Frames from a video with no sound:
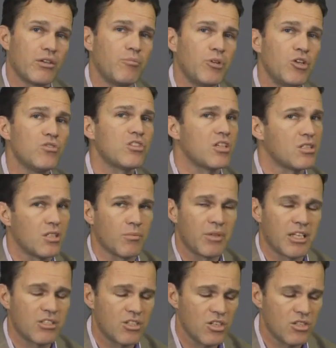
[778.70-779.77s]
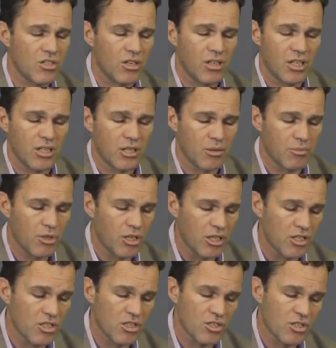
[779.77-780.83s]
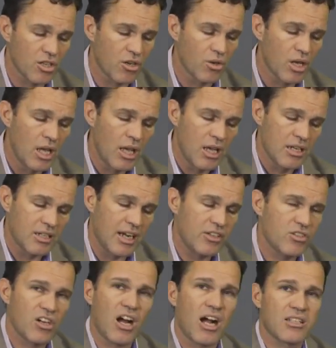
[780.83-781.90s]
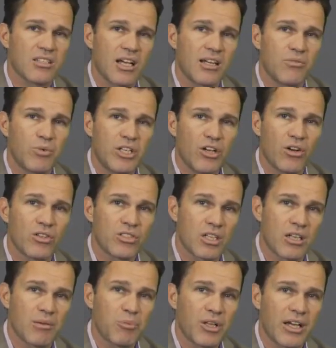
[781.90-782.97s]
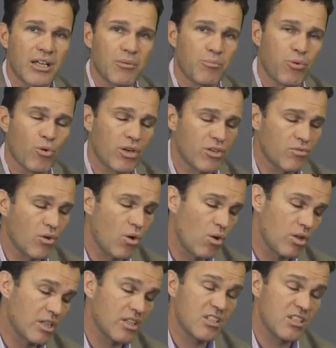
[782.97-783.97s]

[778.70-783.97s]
immune system that's just starting to emerge. And so nitric oxide, we know, is going to play an important role. And